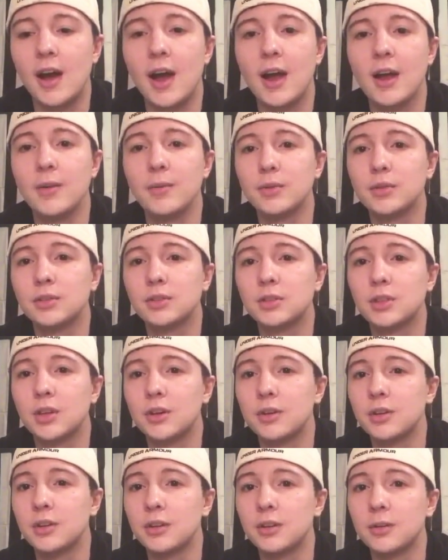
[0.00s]
I was
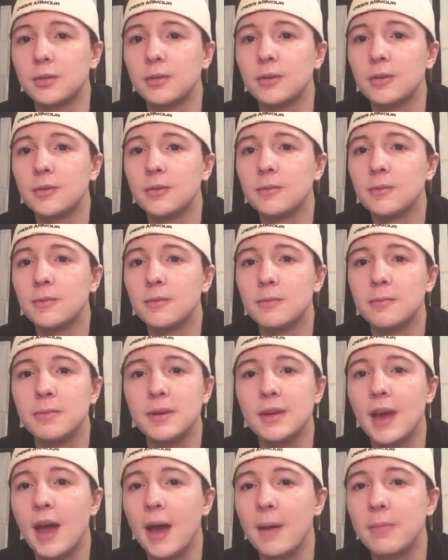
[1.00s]
going to
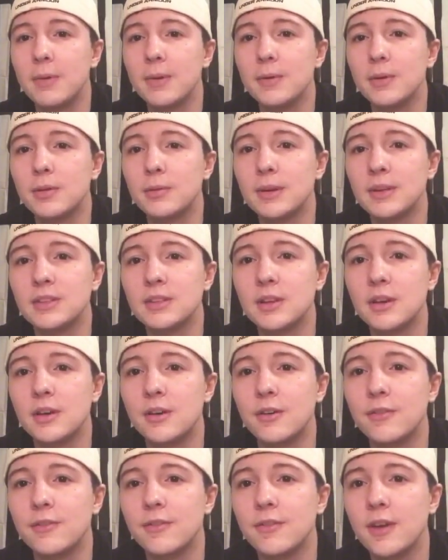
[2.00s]
be happy with
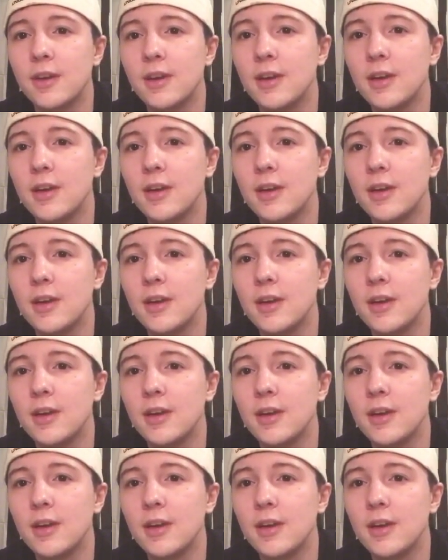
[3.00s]
myself.